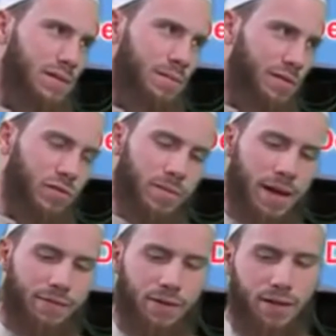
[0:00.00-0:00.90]
other form of the
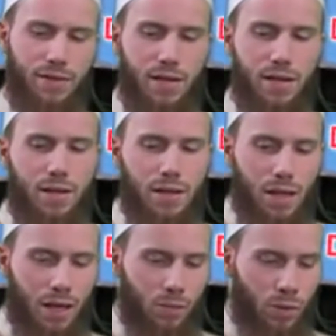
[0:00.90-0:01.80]
afterlife.
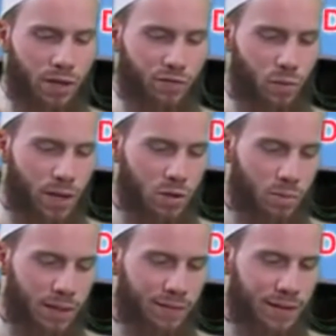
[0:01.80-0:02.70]
In whatever way you
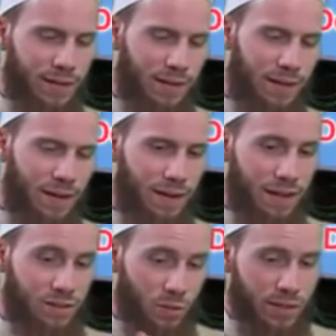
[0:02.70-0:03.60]
believe in it, that there
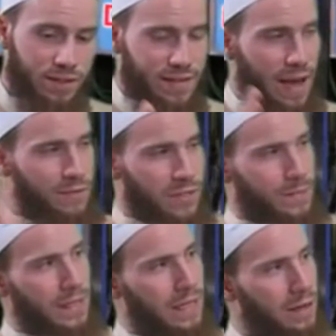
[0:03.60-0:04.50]
is going to have
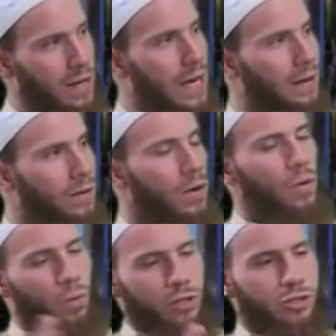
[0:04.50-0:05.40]
something here, and
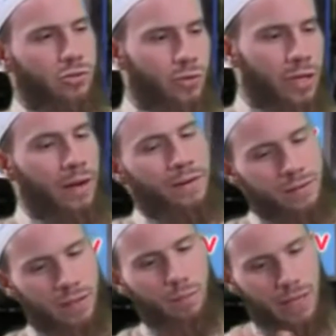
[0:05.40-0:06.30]
what you do here is
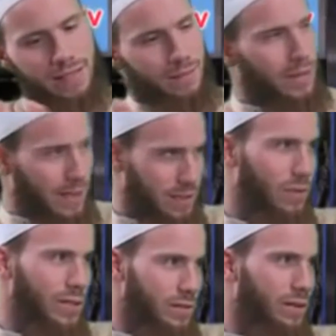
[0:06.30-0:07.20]
going to place some
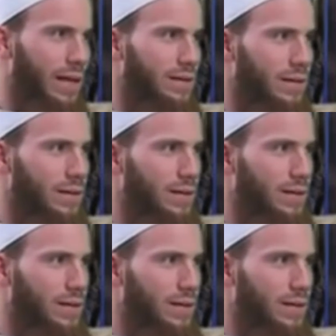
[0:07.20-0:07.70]
consequence on that.